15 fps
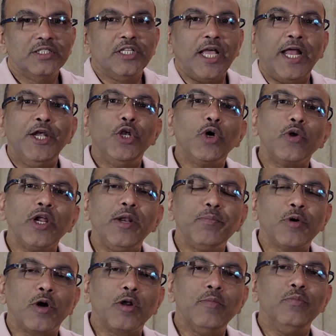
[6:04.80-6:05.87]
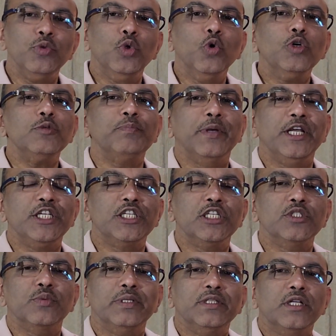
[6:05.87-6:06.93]
The endocrine problem, those
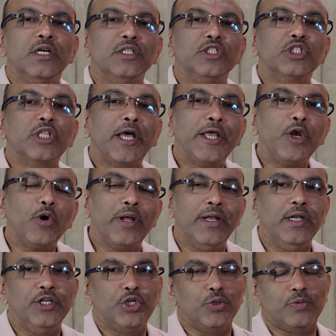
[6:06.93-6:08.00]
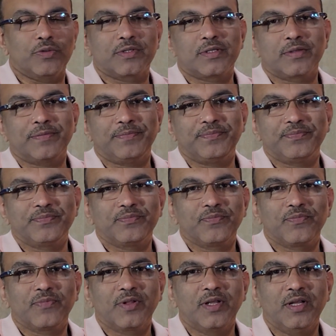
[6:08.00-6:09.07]
patients with thyroid issues,
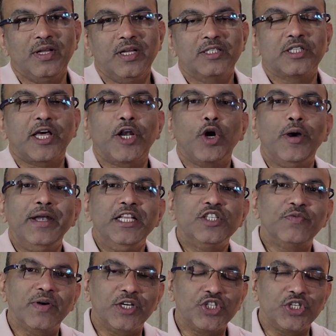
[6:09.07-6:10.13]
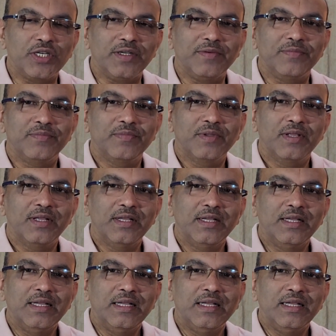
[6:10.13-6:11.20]
thyroid dysfunction.
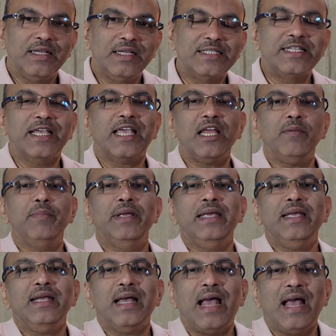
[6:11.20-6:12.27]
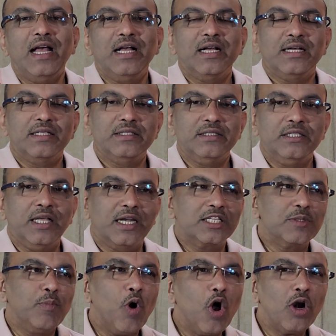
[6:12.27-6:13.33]
Second being, there are
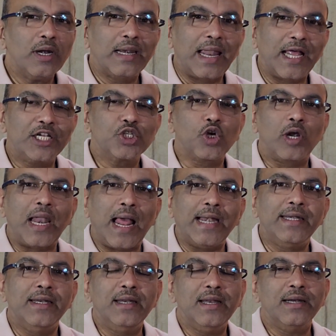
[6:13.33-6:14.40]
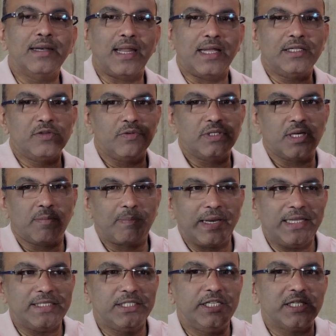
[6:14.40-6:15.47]
small glands called adrenal glands which are
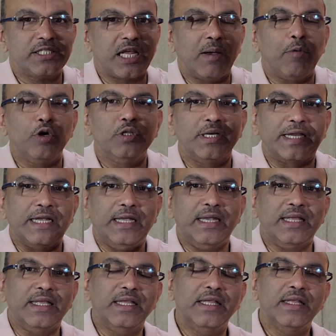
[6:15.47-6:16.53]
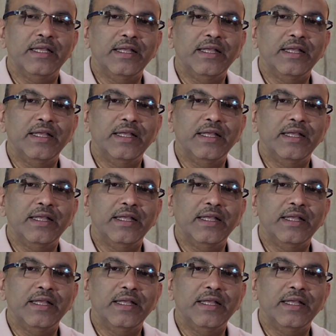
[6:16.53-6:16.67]
placed just above the kidney.